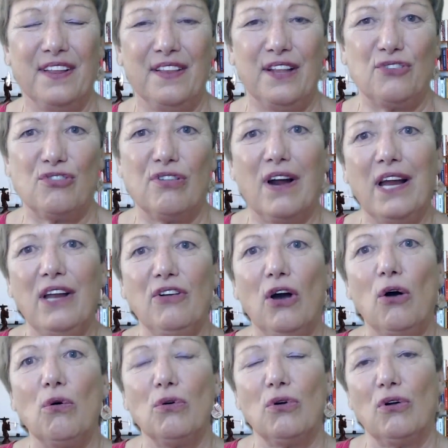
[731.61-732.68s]
They're trying to
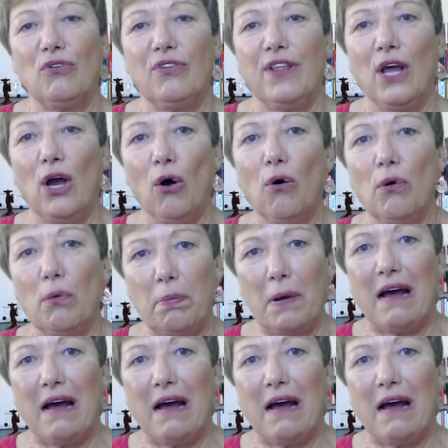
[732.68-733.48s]
hold on to the old